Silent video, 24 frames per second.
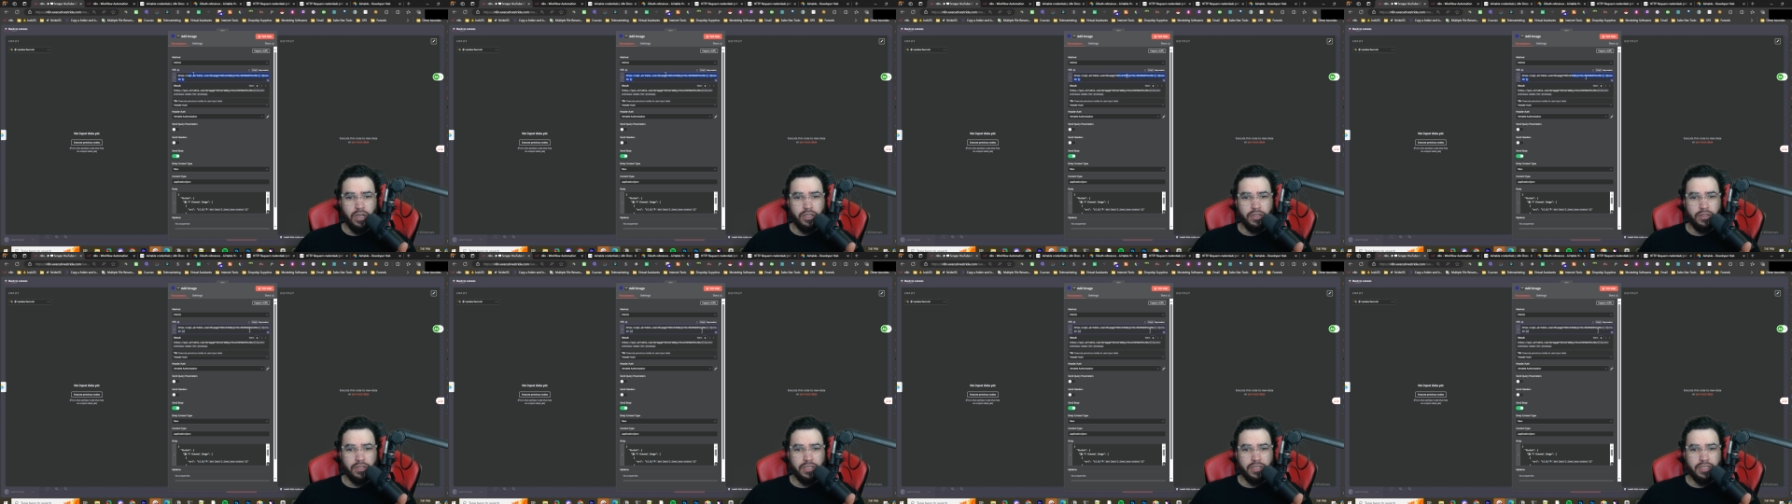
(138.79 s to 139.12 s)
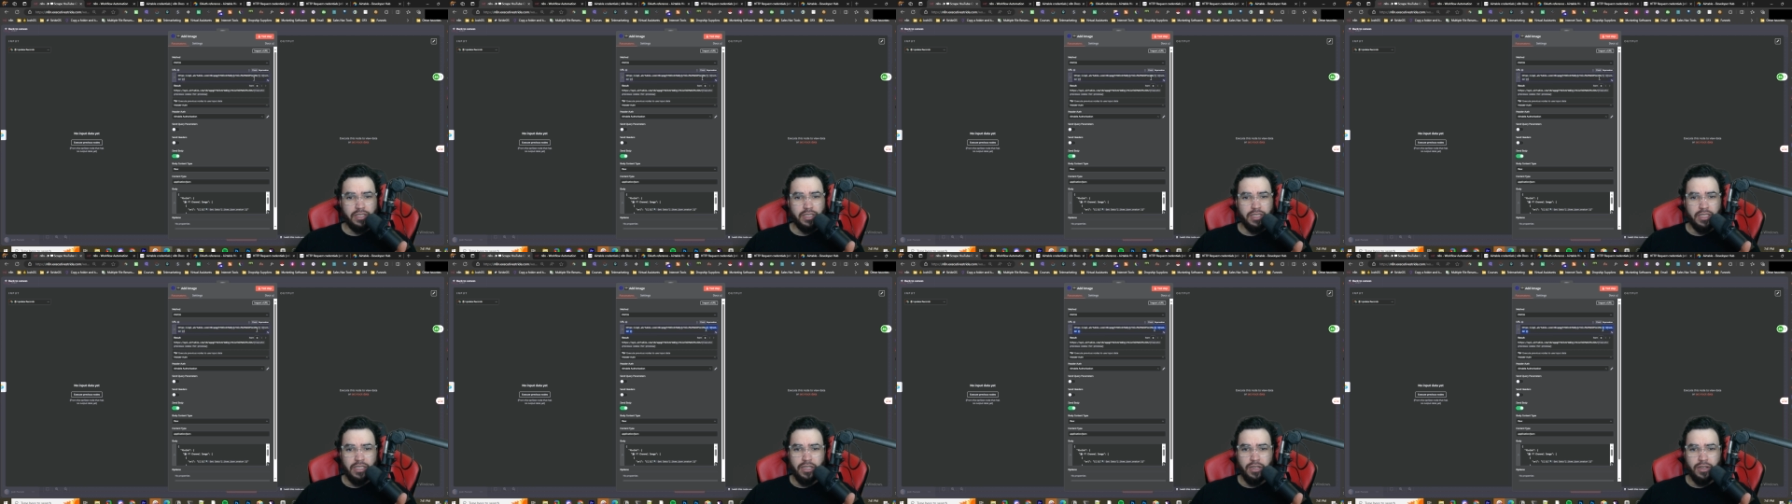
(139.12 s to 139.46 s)
you can
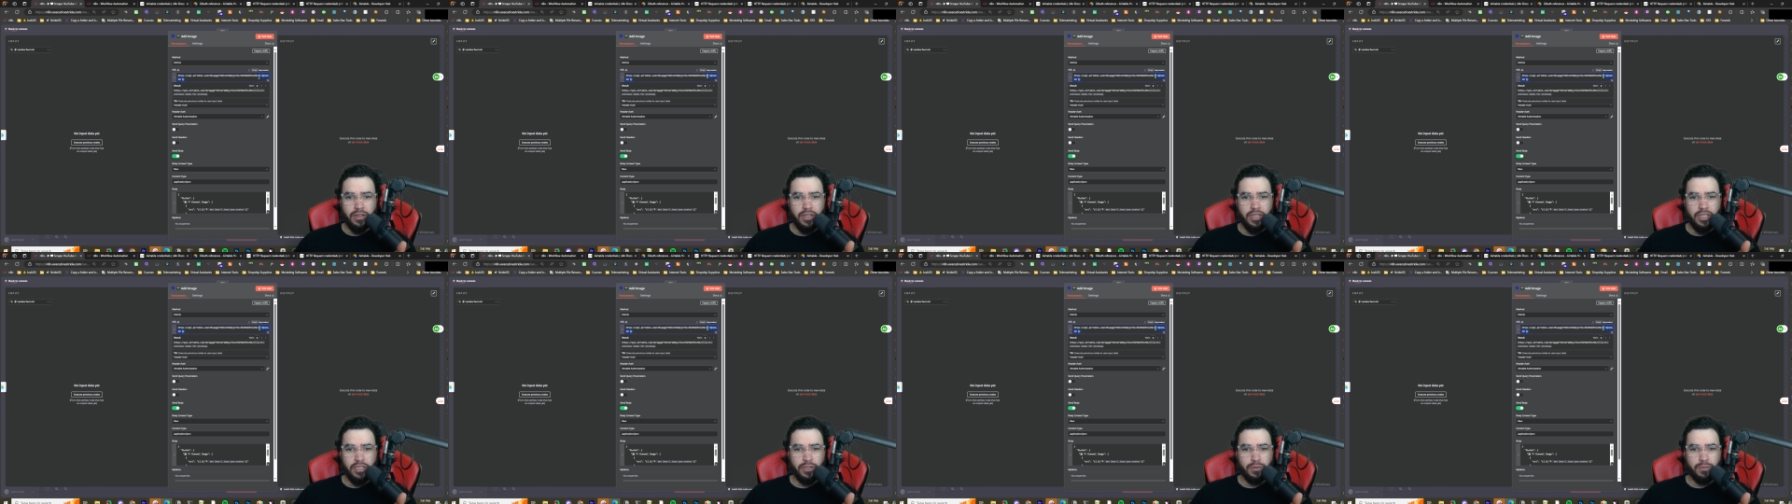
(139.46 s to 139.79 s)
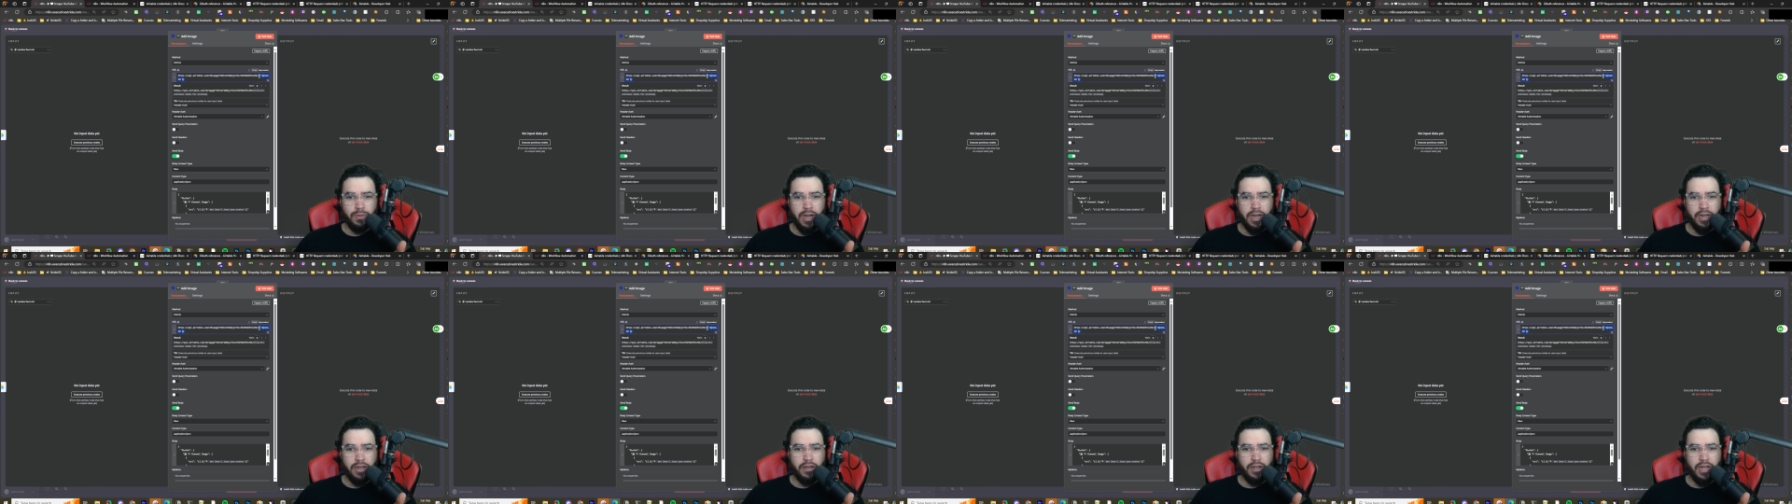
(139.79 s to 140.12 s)
see here, this
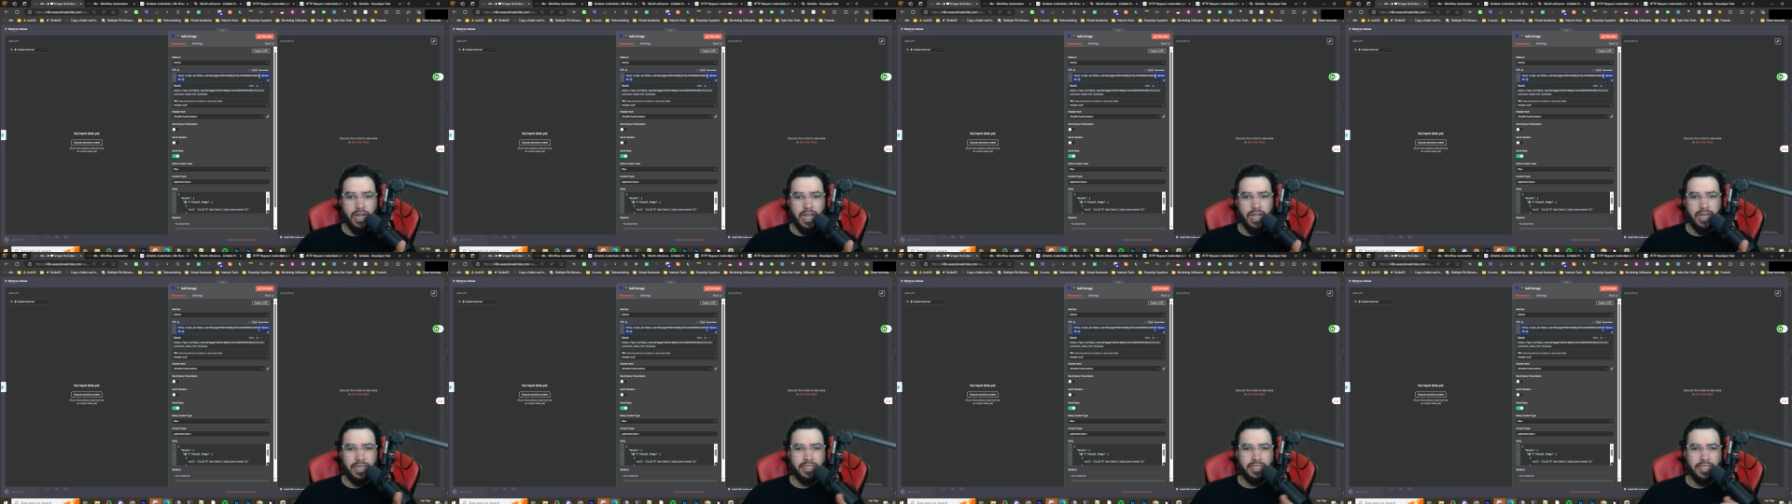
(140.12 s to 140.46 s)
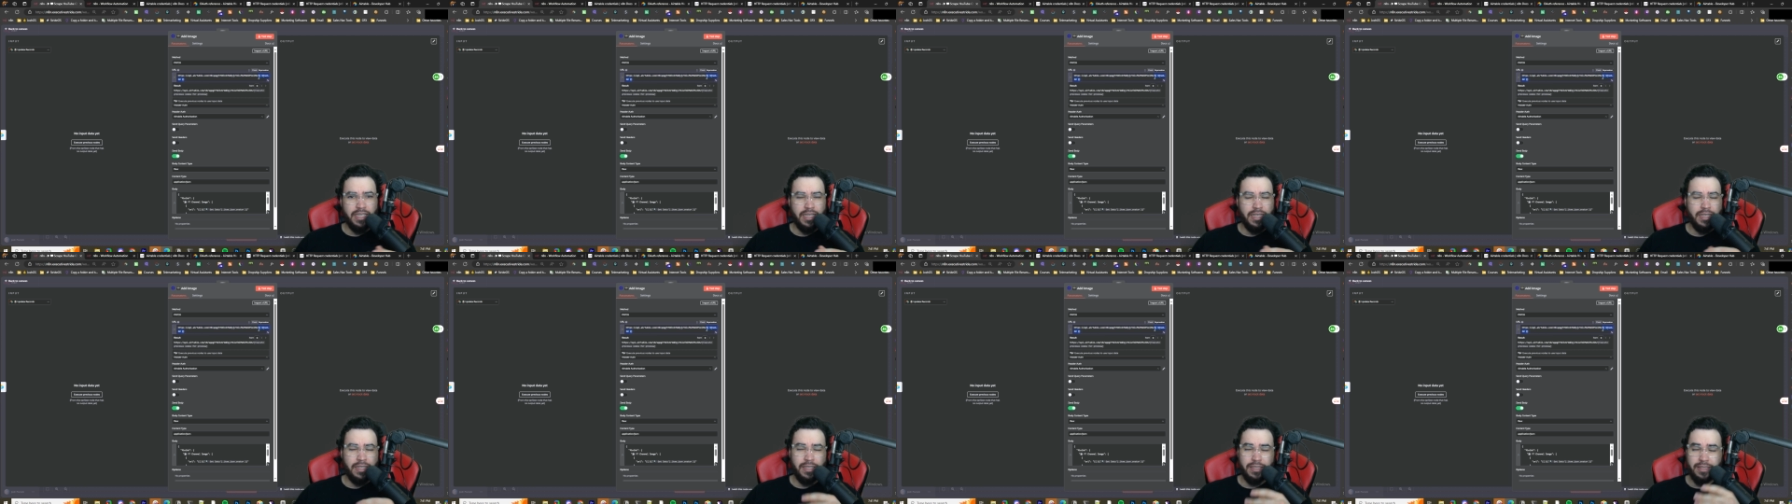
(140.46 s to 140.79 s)
record I
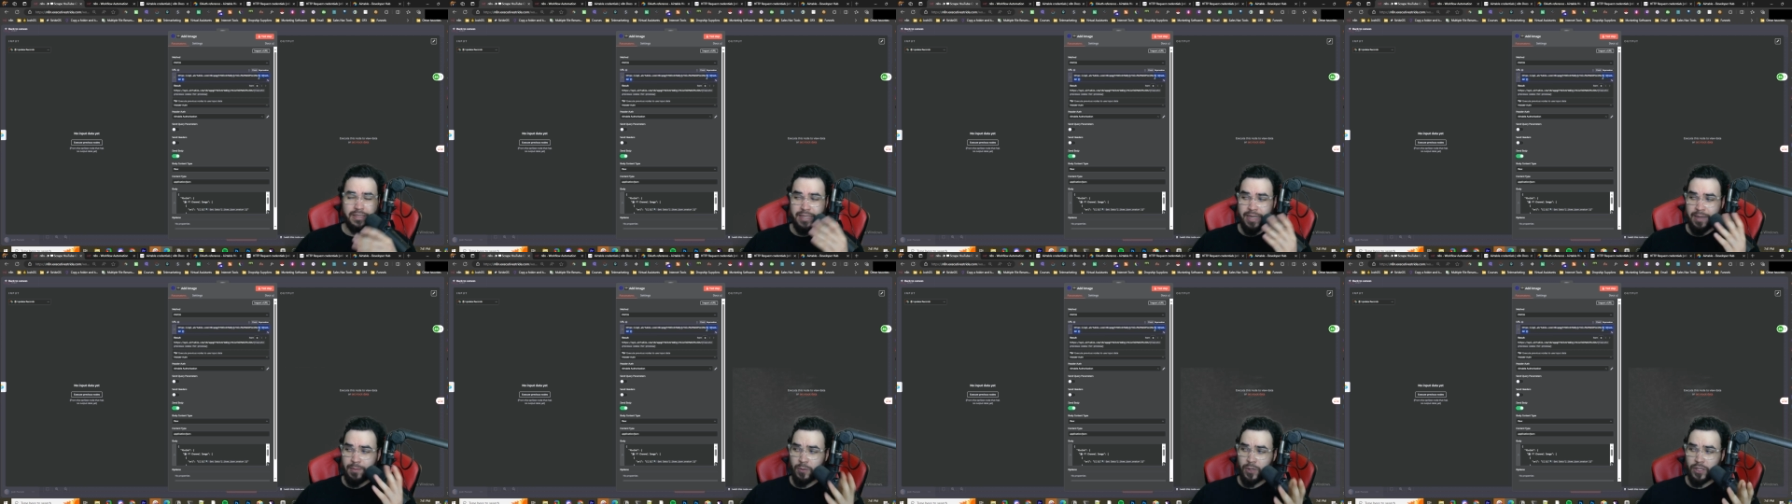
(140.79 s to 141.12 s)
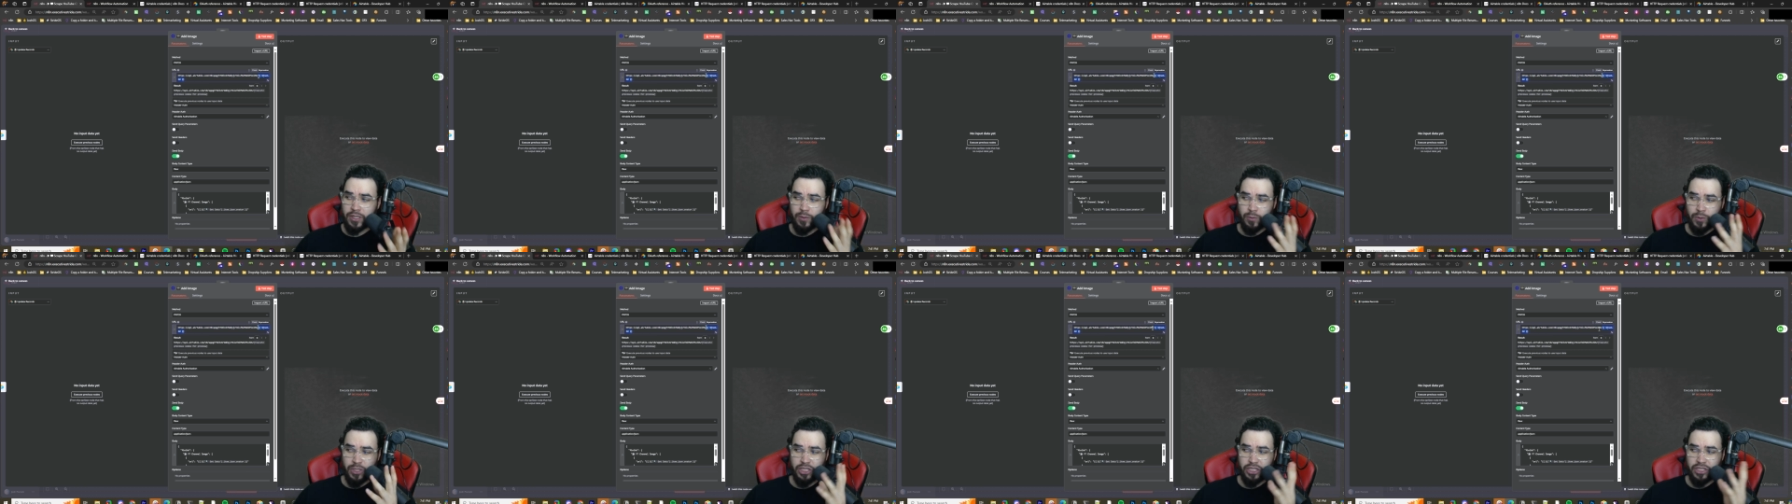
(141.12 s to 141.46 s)
D, the same one that
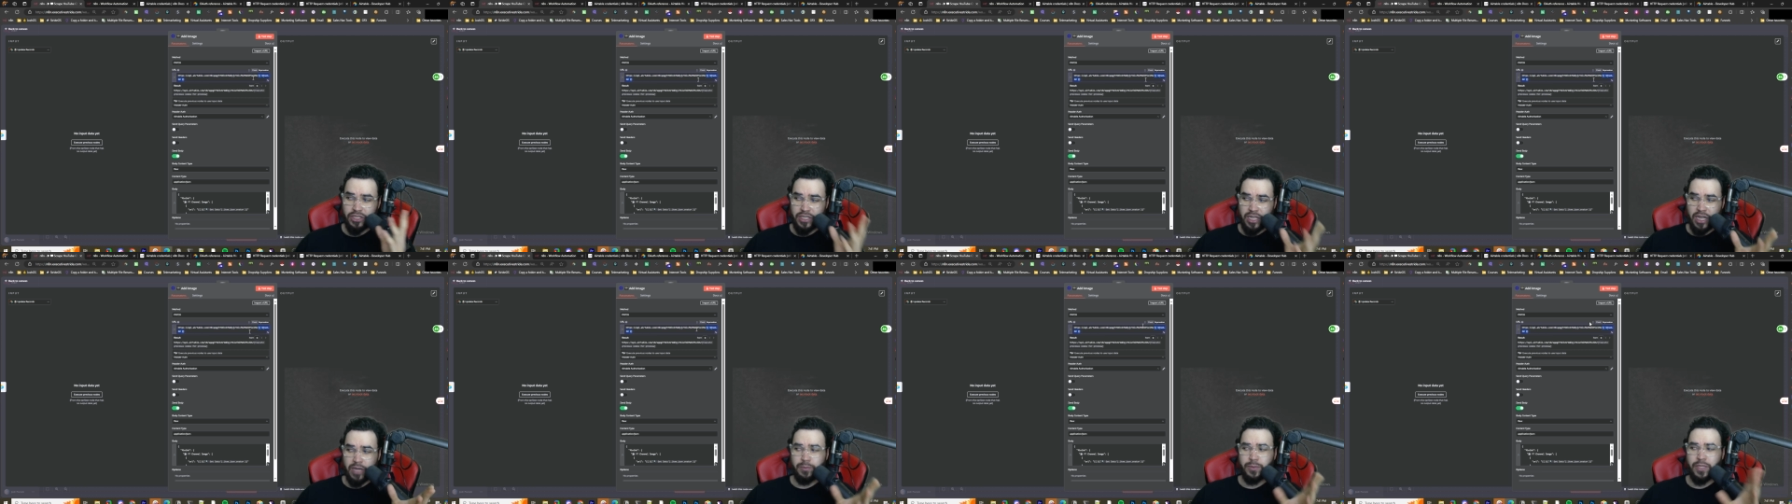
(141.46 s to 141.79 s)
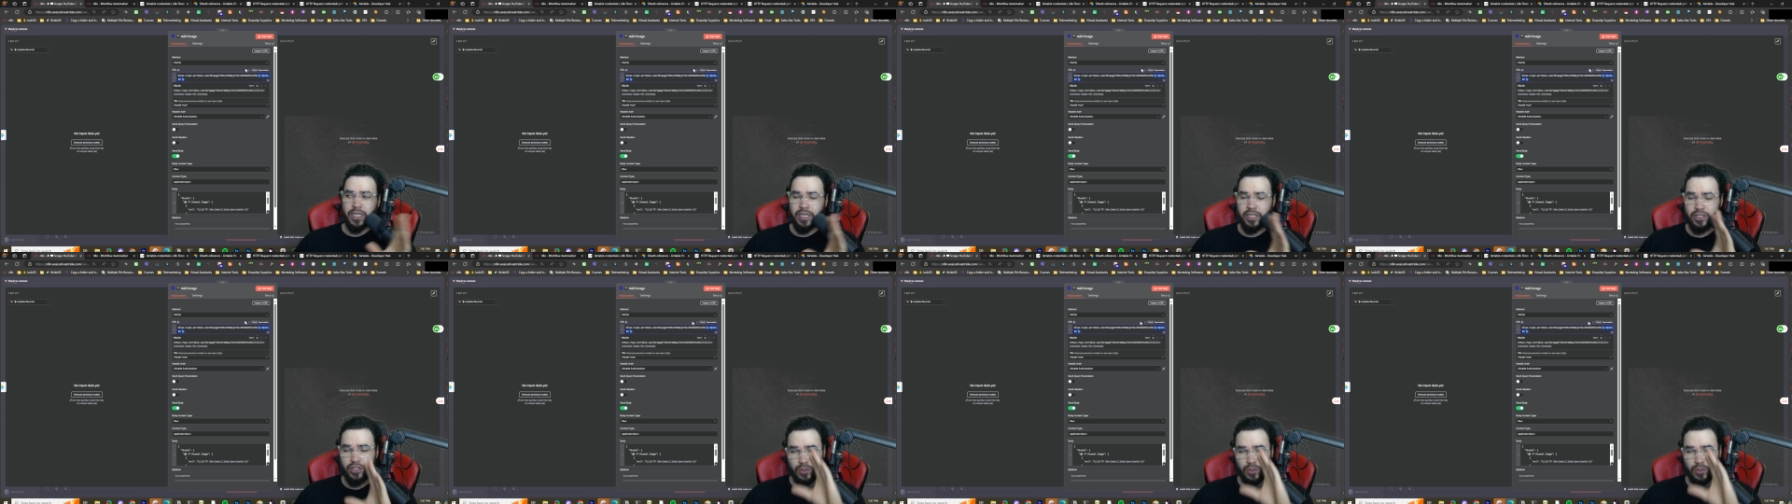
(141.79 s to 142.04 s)
we just updated.